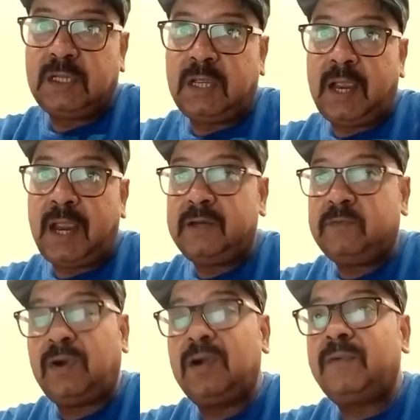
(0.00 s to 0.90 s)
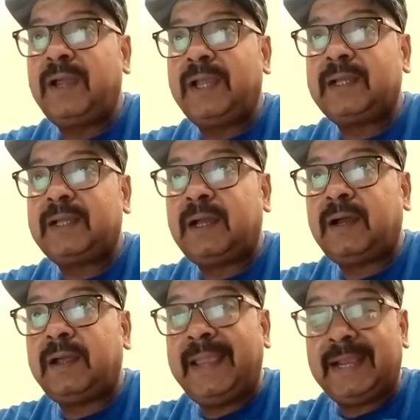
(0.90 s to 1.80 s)
And World Bank
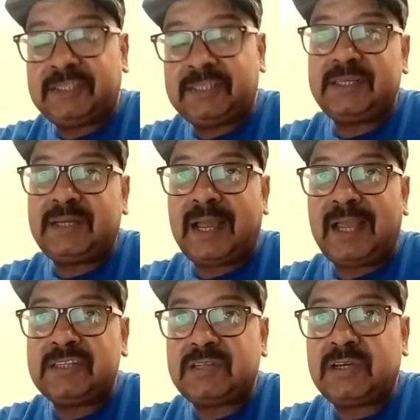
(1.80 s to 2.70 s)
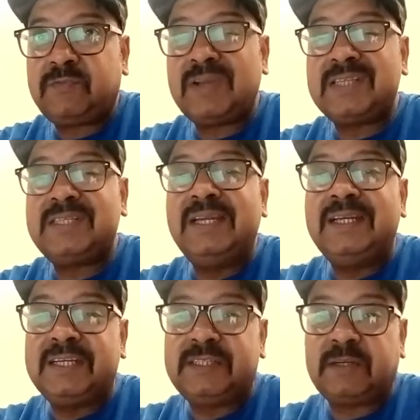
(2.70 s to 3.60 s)
acted as the
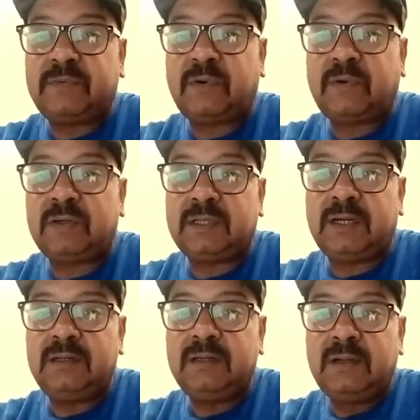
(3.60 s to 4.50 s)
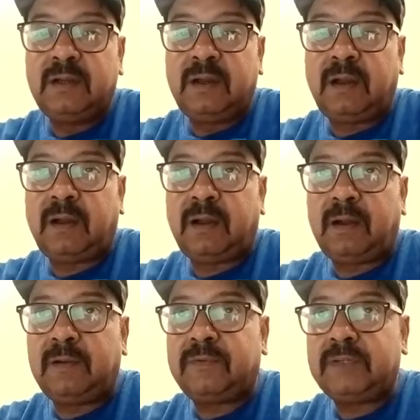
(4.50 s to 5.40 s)
facilitator for the
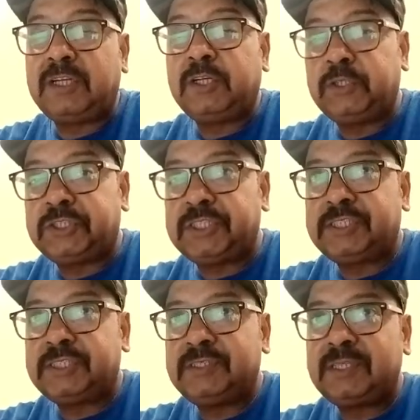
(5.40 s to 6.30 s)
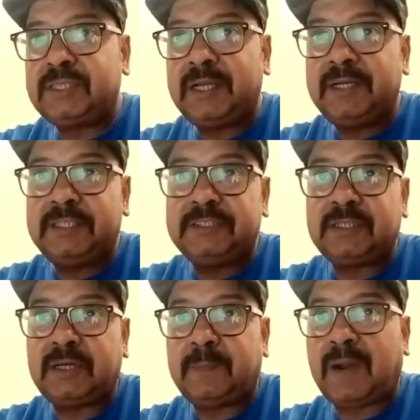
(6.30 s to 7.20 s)
negotiations, and is
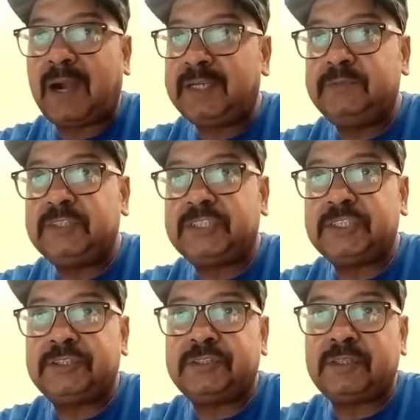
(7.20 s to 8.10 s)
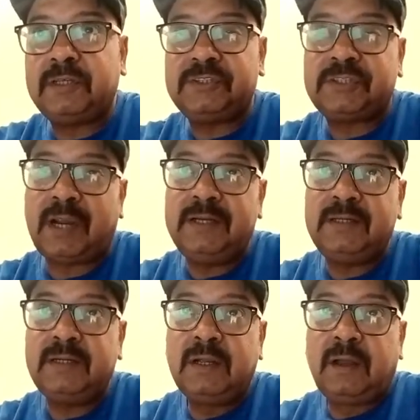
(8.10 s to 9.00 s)
a party which is enshrined,
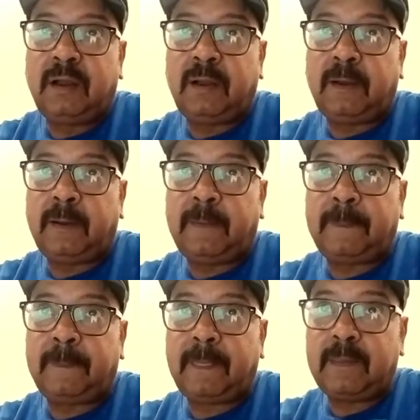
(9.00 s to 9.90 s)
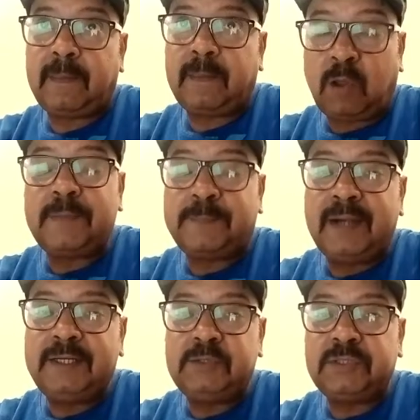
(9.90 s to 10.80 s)
uh, not a
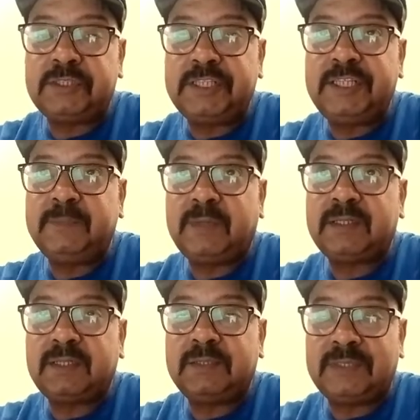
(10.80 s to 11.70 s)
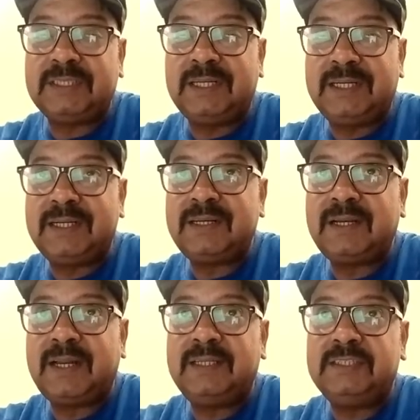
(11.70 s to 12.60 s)
party to the treaty, but a
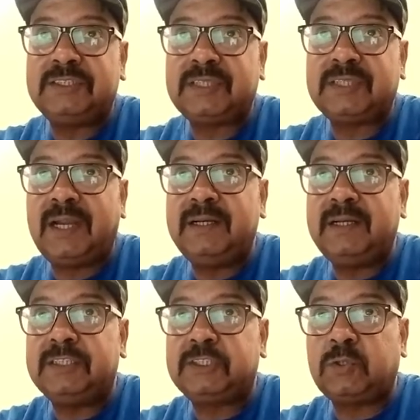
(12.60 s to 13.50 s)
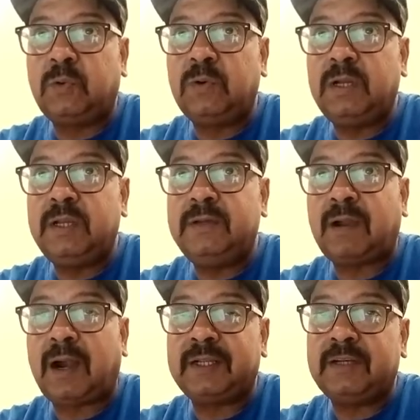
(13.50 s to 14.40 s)
facilitator, and enshrined its role in
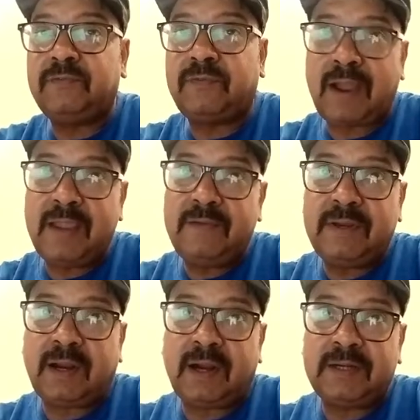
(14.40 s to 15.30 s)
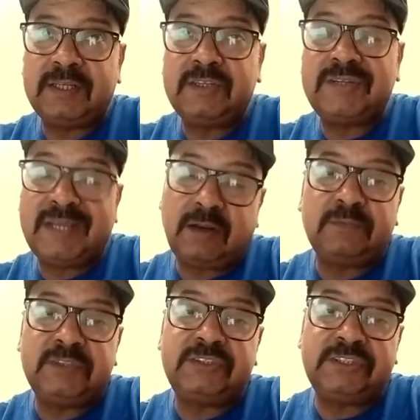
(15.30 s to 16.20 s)
Article 5 and Article 10 of
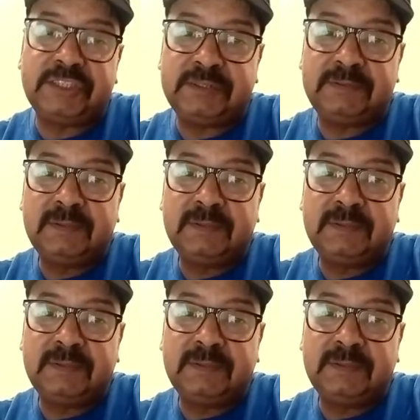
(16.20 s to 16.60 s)
this treaty.